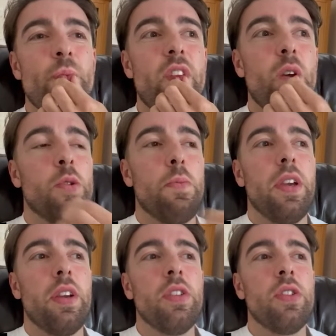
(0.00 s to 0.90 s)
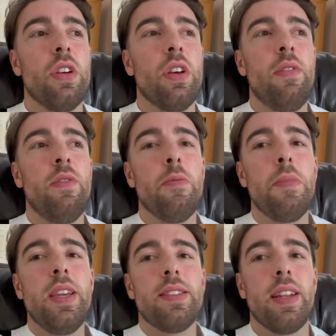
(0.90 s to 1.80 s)
it was a bit concerning for
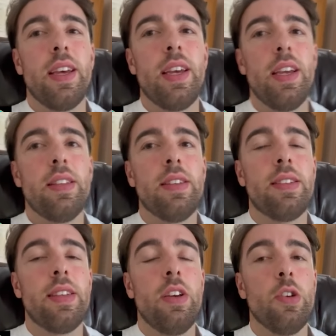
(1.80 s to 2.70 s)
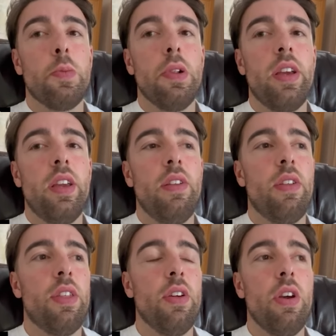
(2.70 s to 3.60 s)
me today to see us play
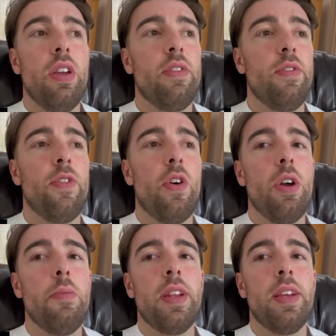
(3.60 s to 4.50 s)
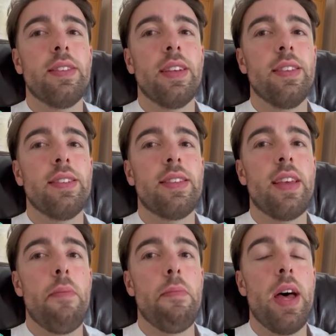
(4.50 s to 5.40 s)
thirty to forty minutes against
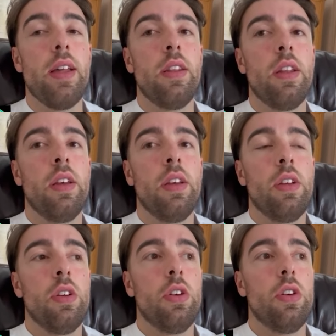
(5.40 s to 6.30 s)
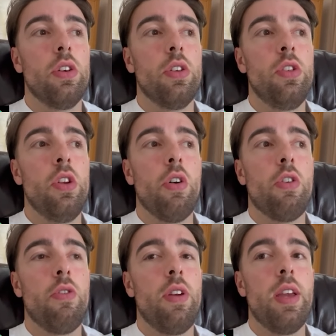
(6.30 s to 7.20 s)
ten men and not
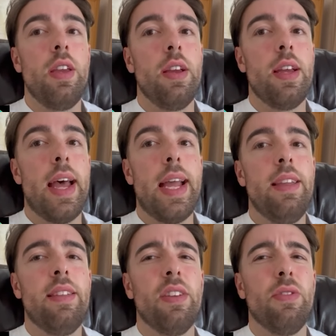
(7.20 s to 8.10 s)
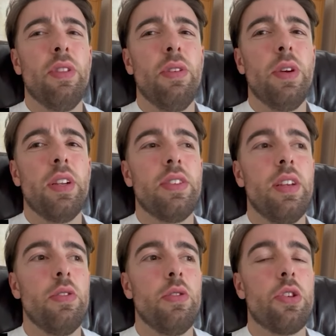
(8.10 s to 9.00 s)
create anything. I don't think we had a
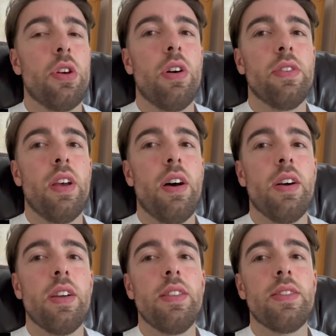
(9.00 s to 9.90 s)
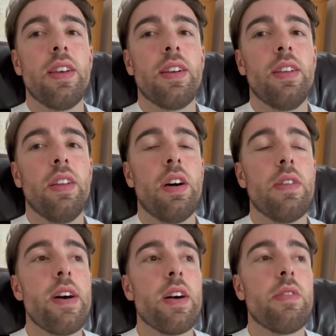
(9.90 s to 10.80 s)
single shot on target in the second half
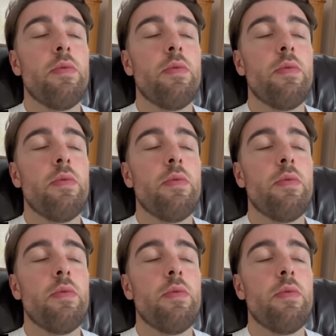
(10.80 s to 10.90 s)
that I can